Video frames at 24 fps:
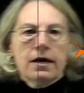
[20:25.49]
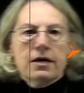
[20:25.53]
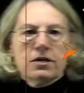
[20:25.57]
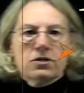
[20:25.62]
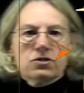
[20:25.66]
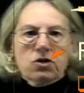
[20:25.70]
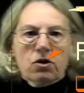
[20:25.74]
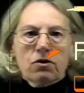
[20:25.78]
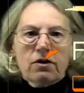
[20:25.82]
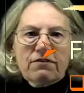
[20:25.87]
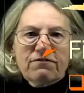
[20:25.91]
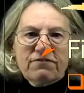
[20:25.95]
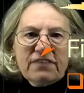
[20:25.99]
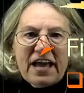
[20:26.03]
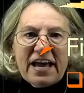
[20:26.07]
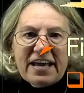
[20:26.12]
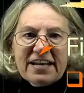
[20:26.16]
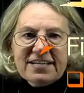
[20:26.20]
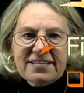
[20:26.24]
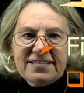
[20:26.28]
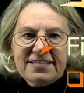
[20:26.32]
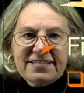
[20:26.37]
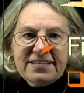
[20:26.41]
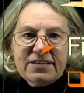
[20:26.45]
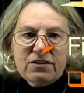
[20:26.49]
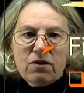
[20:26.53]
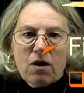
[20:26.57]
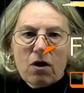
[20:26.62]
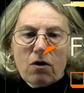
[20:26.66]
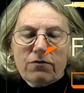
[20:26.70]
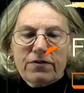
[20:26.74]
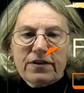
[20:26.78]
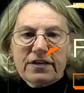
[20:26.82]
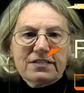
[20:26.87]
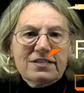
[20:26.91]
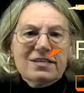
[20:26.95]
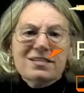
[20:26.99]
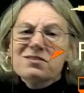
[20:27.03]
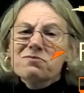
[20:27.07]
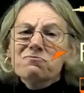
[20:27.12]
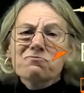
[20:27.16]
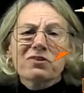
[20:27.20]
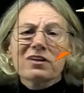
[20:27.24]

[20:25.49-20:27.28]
So if that is 0, then it doesn't